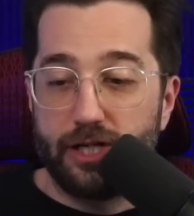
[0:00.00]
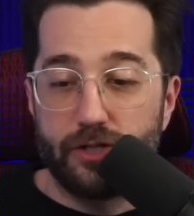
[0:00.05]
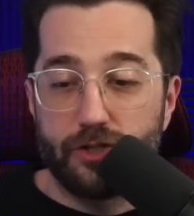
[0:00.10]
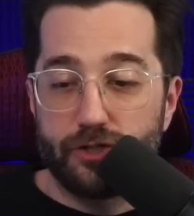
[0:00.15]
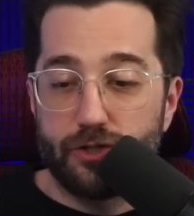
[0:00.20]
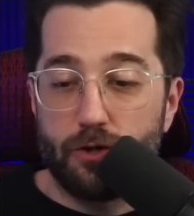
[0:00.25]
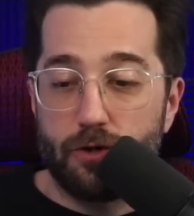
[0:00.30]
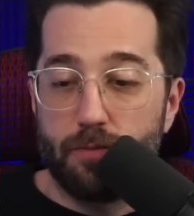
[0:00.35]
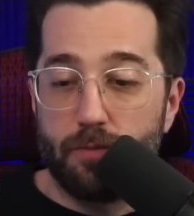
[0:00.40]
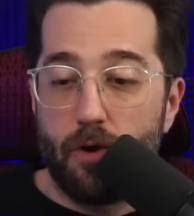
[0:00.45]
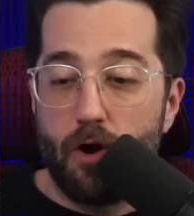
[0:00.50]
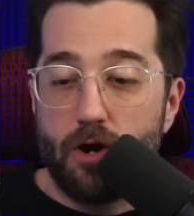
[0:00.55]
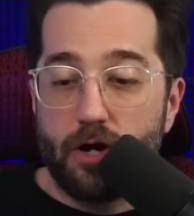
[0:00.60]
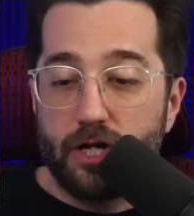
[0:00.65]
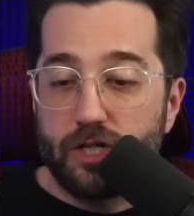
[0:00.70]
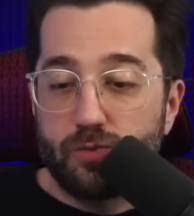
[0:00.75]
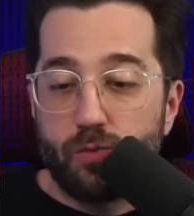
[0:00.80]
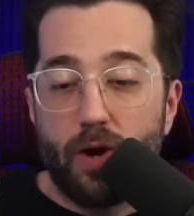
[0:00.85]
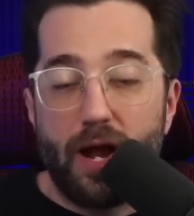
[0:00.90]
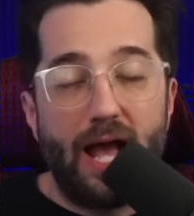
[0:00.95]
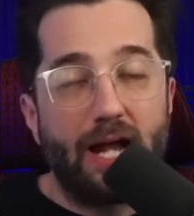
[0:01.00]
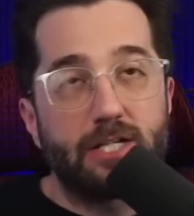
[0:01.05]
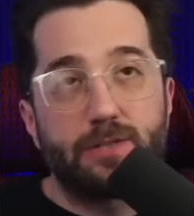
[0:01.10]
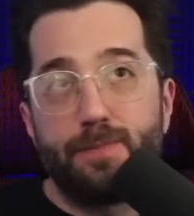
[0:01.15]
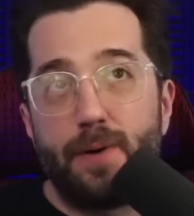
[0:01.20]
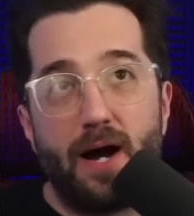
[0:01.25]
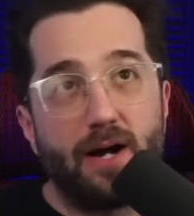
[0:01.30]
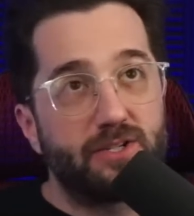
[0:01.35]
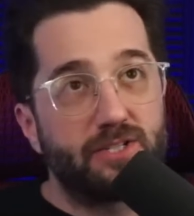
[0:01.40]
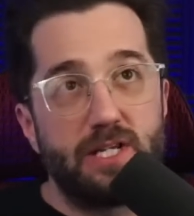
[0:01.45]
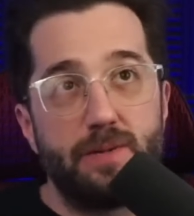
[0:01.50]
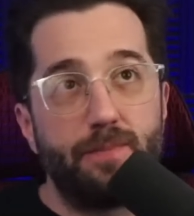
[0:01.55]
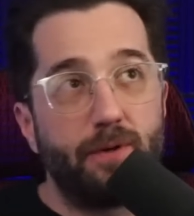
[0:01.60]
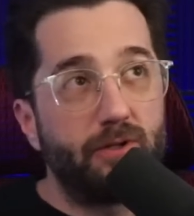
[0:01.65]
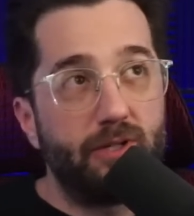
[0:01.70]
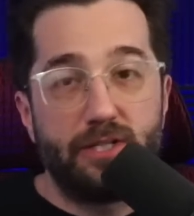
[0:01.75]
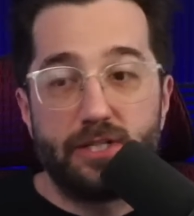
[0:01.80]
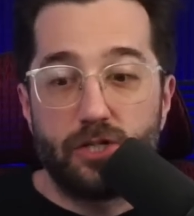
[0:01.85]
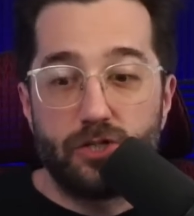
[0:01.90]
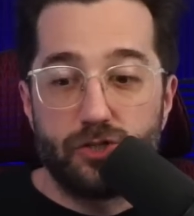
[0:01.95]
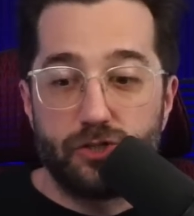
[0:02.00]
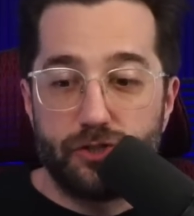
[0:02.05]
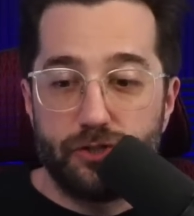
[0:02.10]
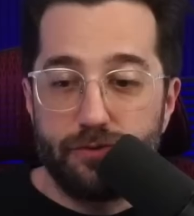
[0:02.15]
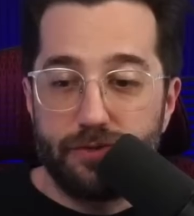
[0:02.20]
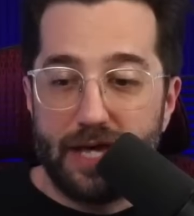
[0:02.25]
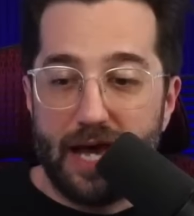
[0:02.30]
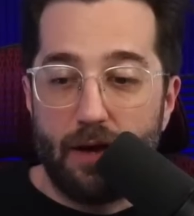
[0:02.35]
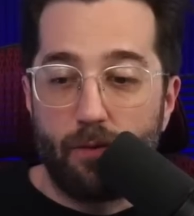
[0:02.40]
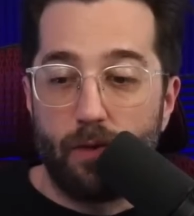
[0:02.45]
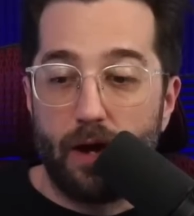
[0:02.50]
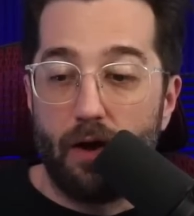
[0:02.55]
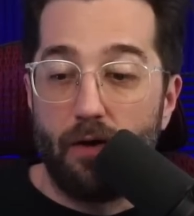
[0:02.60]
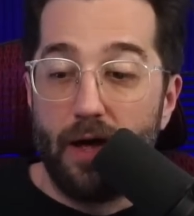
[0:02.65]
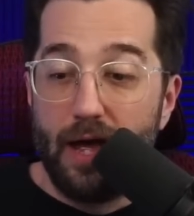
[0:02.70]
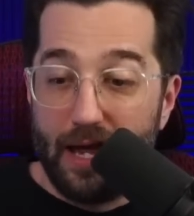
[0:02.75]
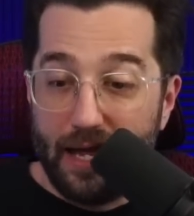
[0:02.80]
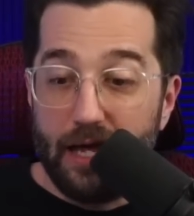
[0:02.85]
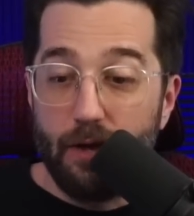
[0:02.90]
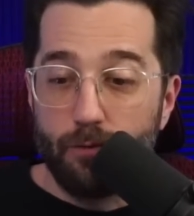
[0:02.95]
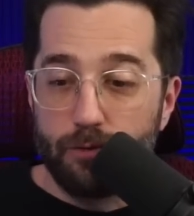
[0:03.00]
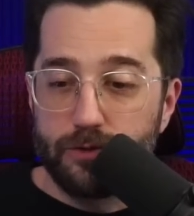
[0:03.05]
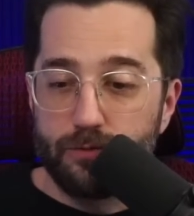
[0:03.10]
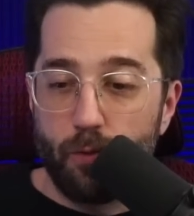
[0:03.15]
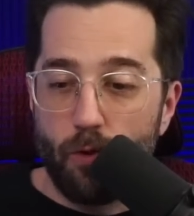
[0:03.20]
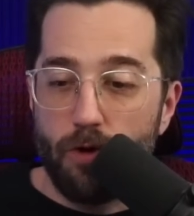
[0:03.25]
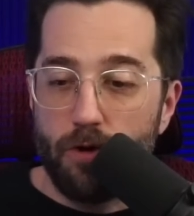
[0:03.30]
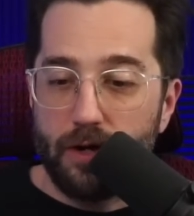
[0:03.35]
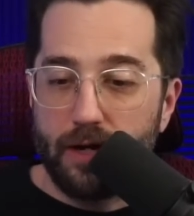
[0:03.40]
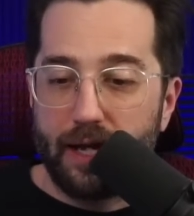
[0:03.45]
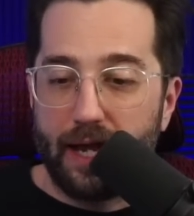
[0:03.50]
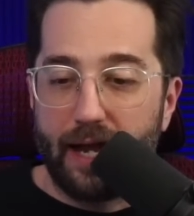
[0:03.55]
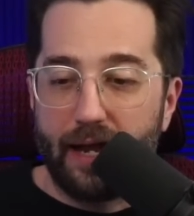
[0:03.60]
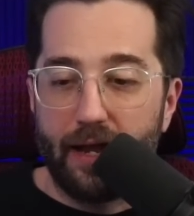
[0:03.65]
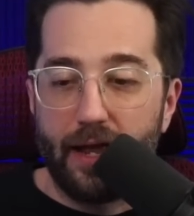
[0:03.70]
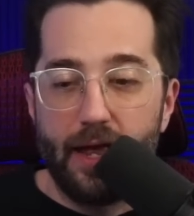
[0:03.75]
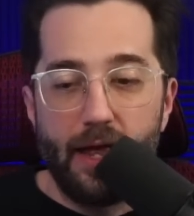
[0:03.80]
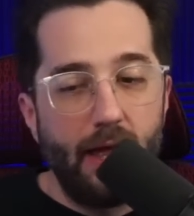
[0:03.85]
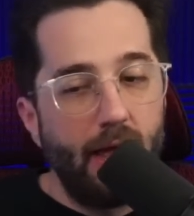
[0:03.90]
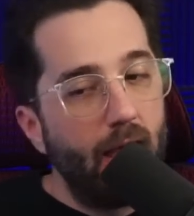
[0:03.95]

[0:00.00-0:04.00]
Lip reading: in certain markets where Xbox typically didn't do that well. It was working.